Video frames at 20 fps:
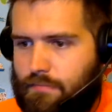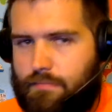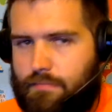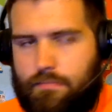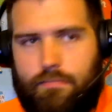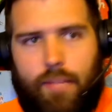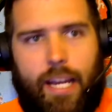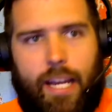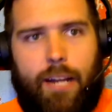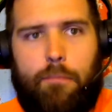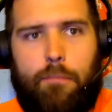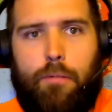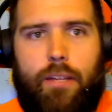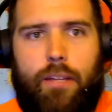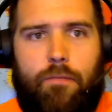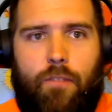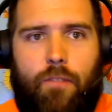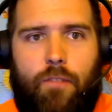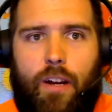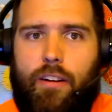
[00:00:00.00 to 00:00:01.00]
Airplane
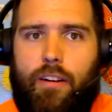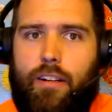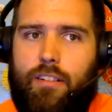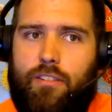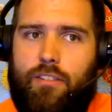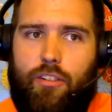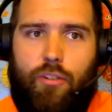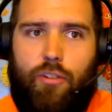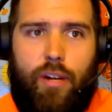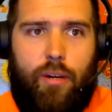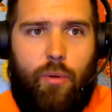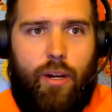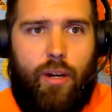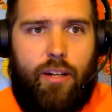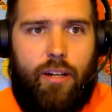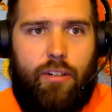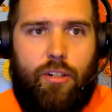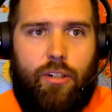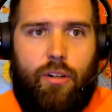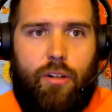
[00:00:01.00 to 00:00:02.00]
ferrying is a great way to do it.